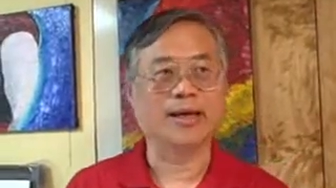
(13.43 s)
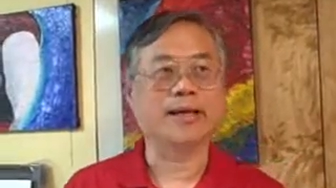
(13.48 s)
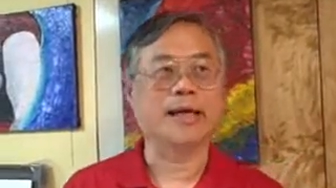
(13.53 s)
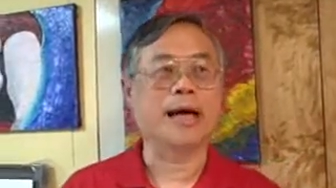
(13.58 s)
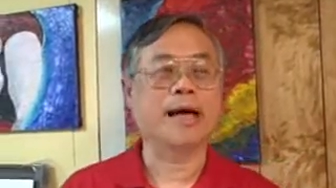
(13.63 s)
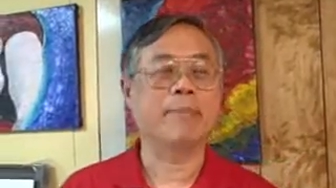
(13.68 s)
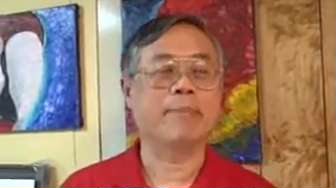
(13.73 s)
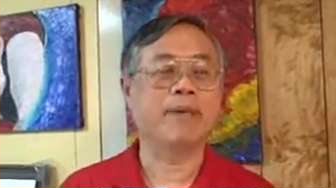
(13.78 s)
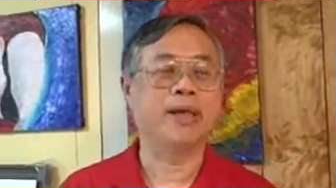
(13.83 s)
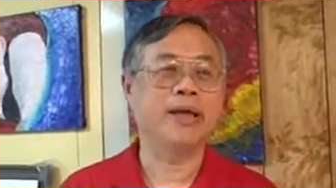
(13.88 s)

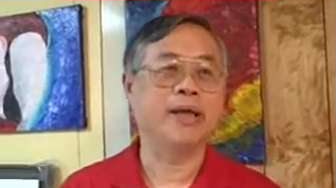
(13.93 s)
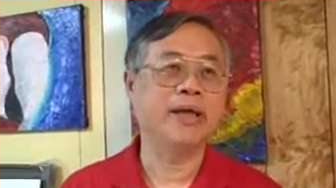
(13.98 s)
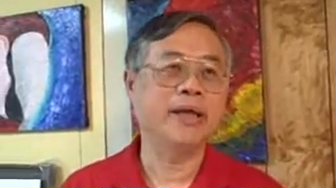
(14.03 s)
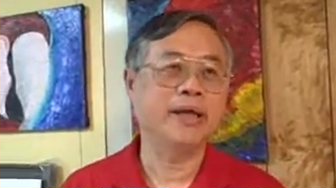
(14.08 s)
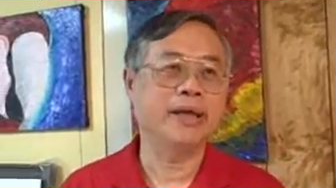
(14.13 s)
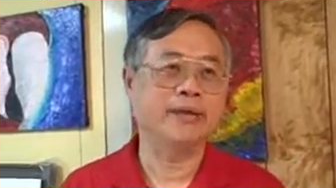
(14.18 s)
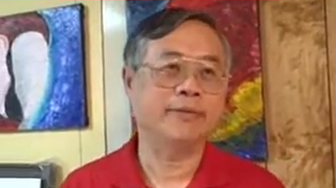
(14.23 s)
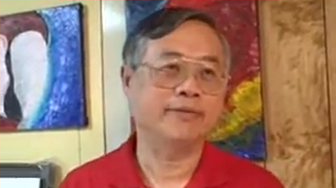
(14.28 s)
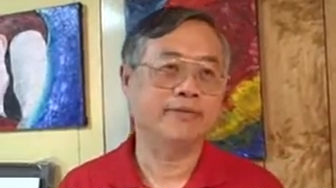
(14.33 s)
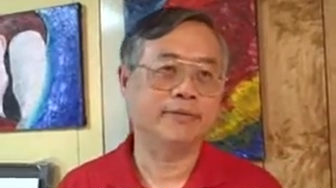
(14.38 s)
and I
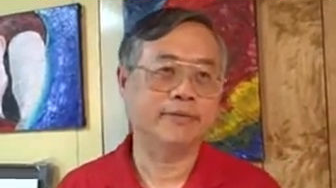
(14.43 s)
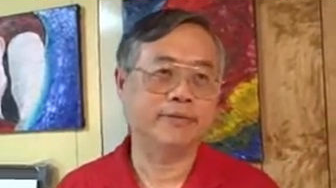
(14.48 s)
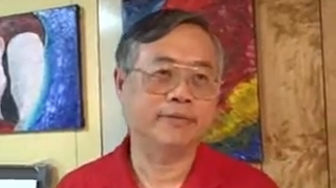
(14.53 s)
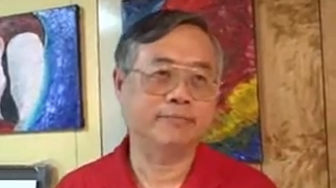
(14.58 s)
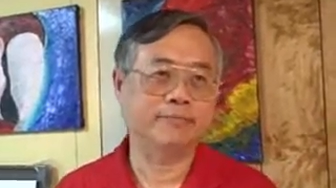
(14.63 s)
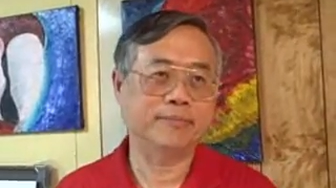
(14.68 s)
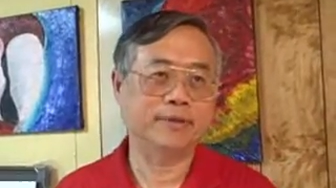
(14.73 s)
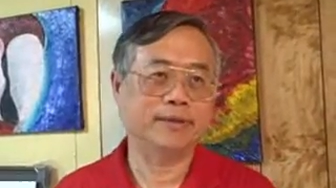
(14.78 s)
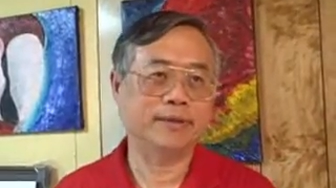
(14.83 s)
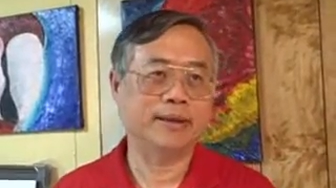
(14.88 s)
believe
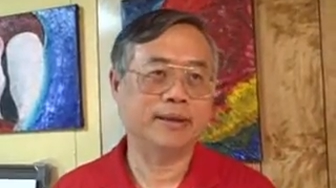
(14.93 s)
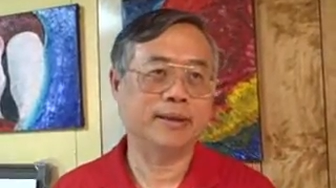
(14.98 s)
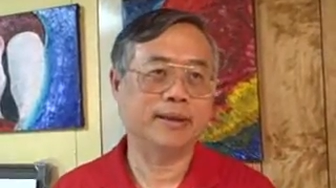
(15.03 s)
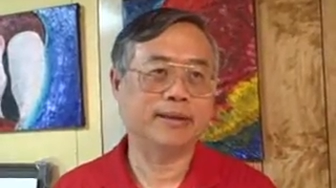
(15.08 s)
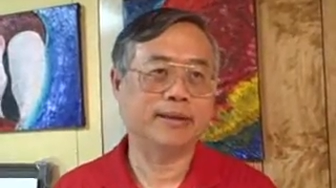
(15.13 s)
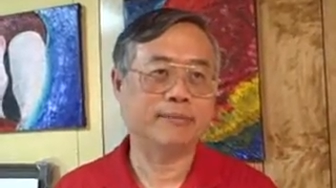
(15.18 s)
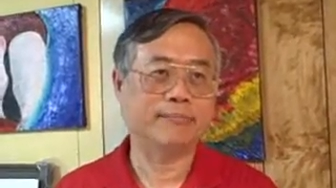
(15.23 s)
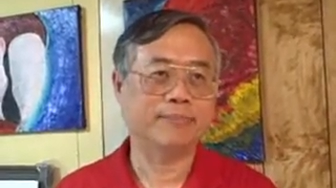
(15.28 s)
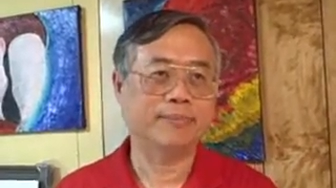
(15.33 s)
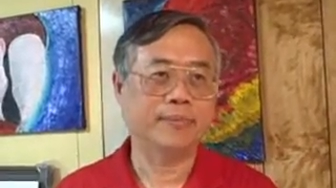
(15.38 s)

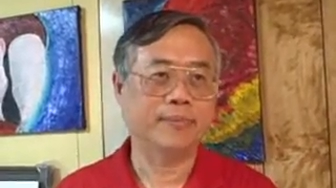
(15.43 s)
that uh,